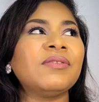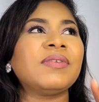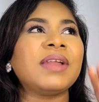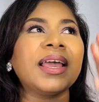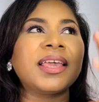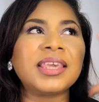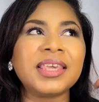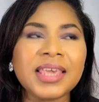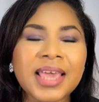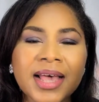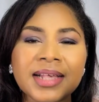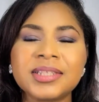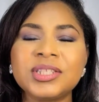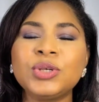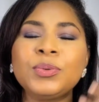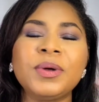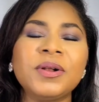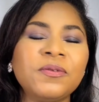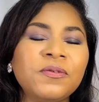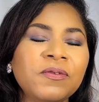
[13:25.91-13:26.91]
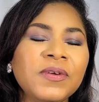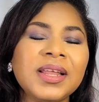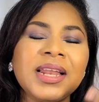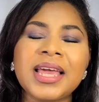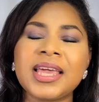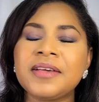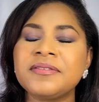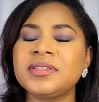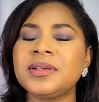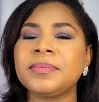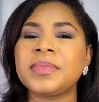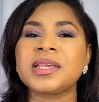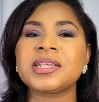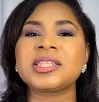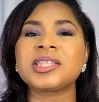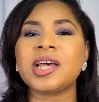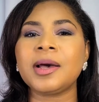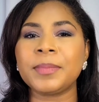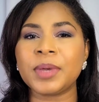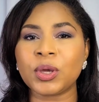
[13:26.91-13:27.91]
Like, yes, you will feel like if something's
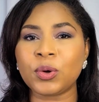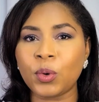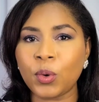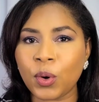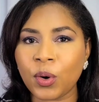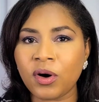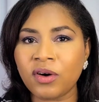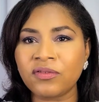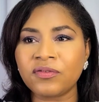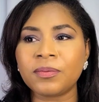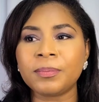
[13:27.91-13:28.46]
coming off,